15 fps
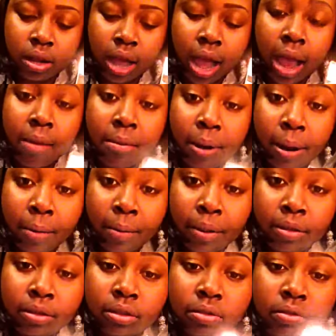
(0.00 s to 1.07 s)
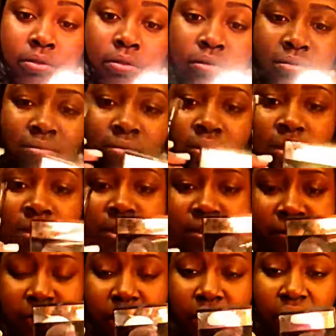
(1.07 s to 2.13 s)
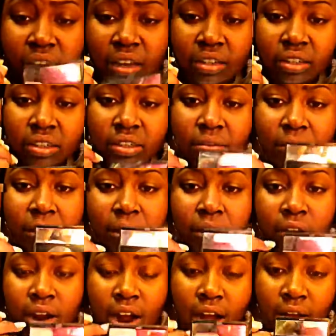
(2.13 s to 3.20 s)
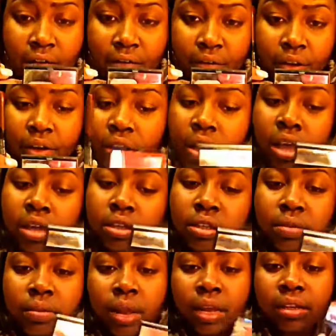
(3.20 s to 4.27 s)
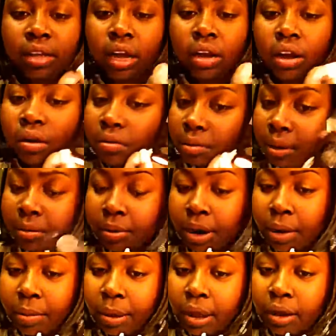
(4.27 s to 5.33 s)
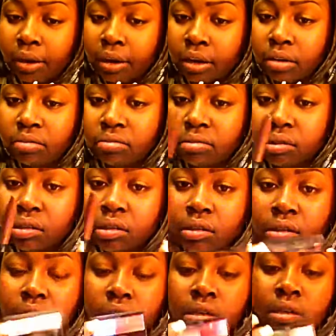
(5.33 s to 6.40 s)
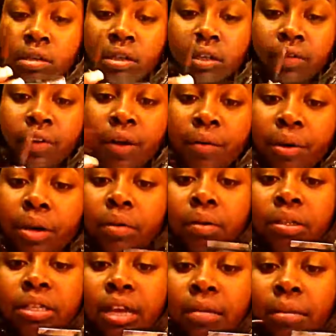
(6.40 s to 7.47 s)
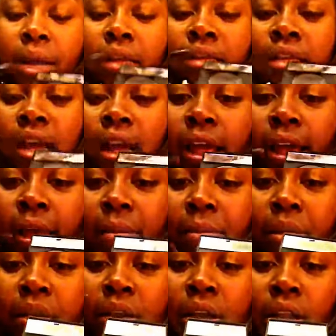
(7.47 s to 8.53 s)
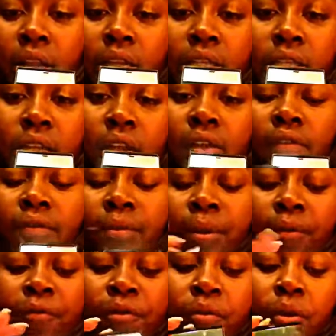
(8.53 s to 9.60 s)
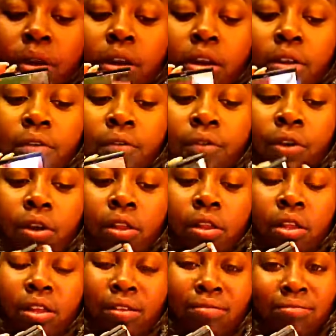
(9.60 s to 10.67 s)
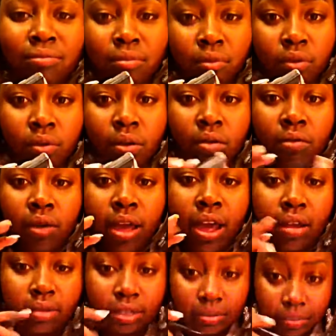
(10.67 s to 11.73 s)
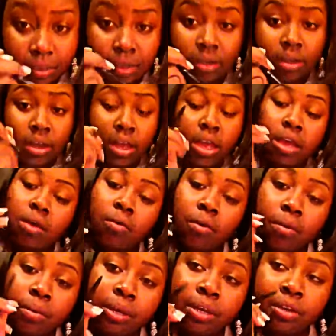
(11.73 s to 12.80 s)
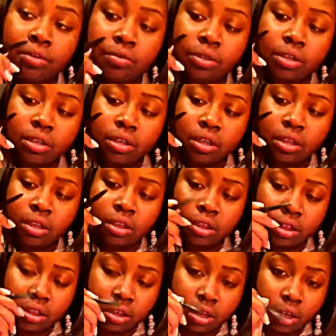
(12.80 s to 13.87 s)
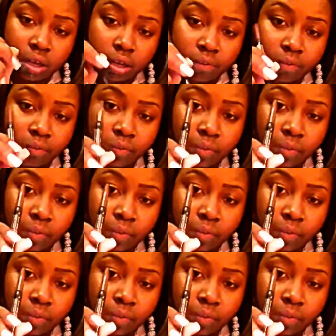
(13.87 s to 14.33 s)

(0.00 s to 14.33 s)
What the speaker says: eyebrow pencil on different occasions depending on how I feel. Some days I'll go with my brow powder if I really want to take my time and all this stuff. But if you want to look for the quick way out, to me would be using the